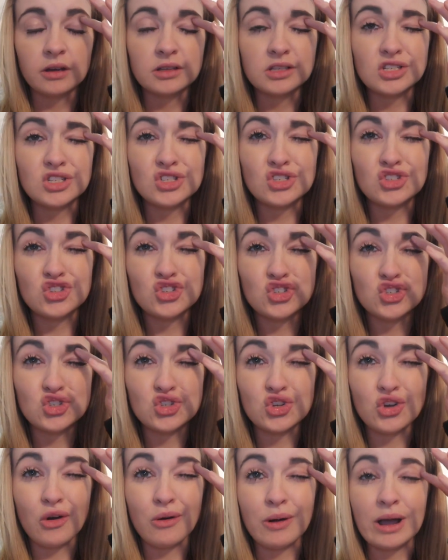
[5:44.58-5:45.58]

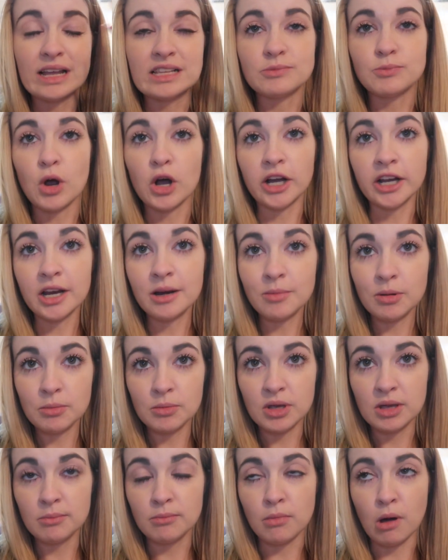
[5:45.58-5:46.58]
so it's probably gonna be
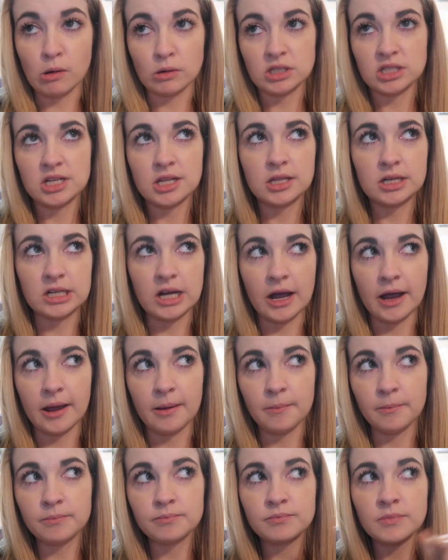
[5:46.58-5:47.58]
me most of the
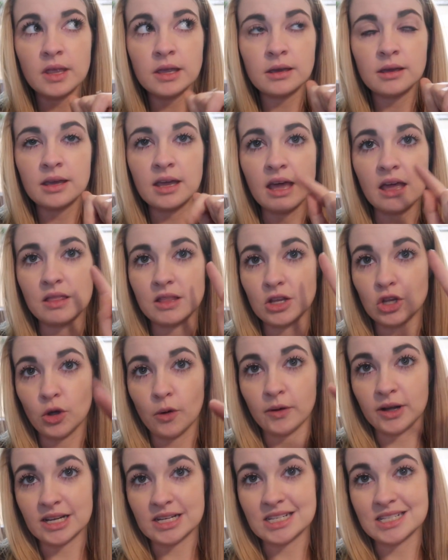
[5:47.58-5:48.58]
time, and then
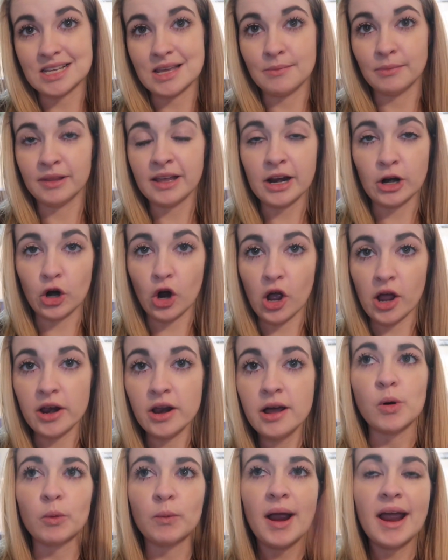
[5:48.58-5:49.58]
y'all get to see him later
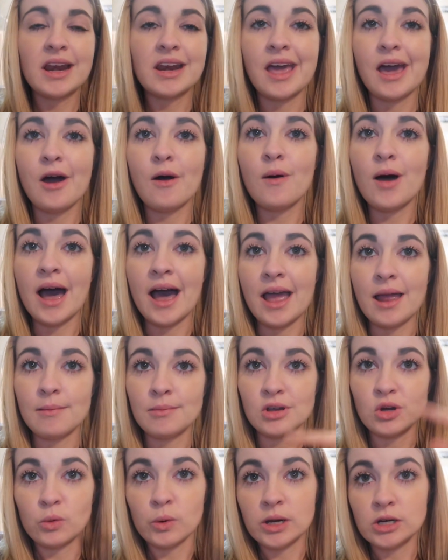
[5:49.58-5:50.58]
on. But right now
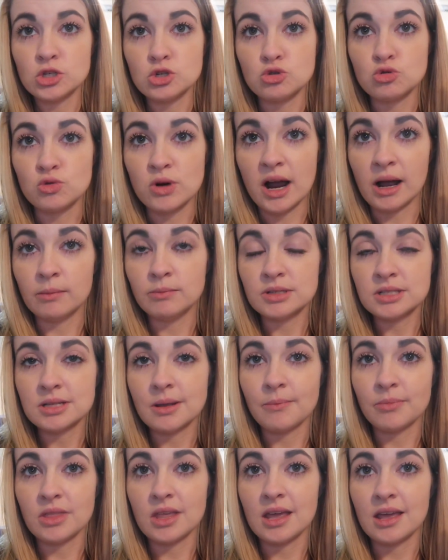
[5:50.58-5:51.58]
I'm going to grab
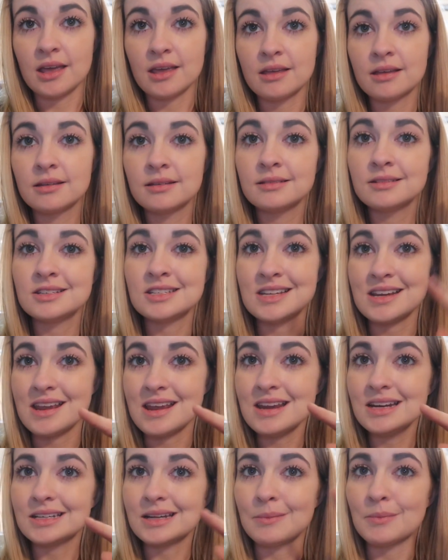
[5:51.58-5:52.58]
something to eat.